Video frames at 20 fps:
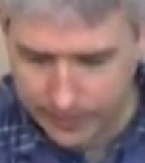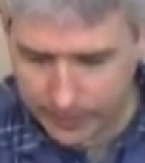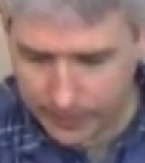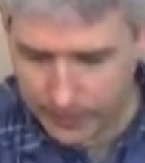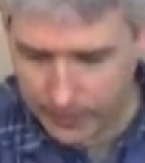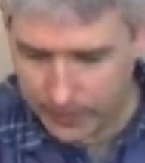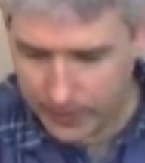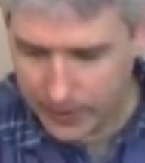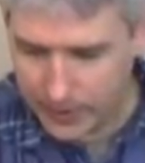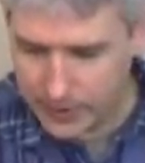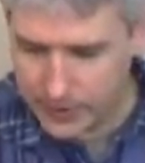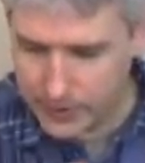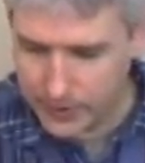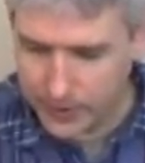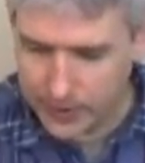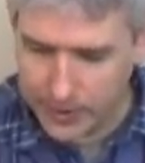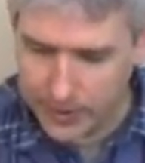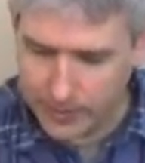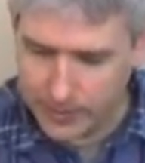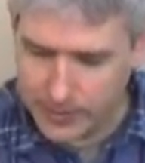right? So it
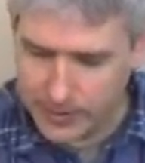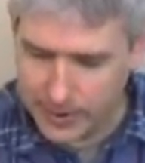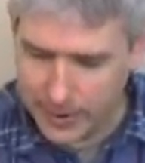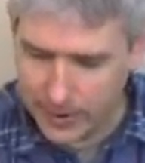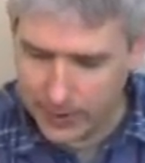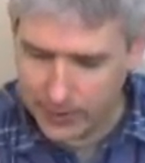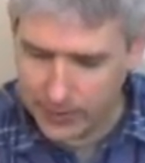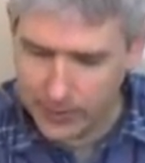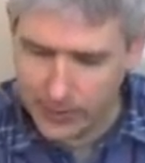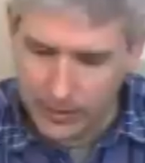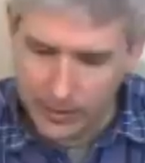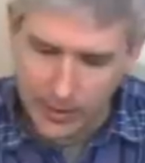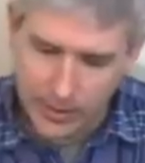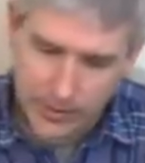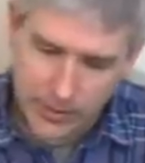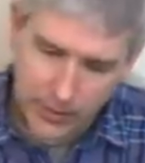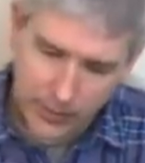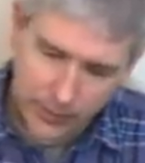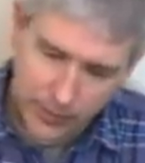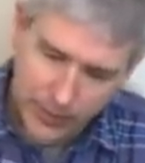comes down, so
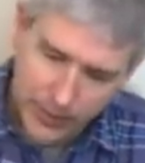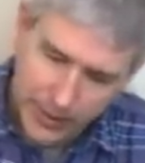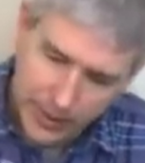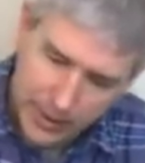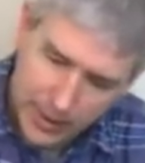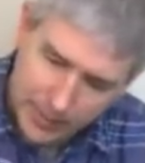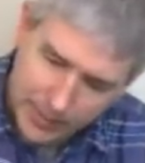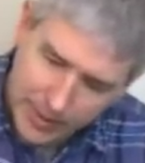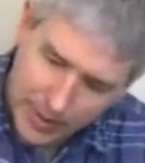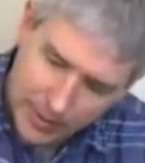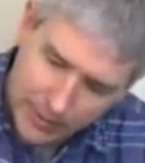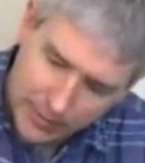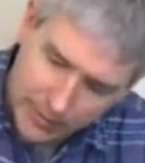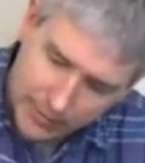it'd really come down,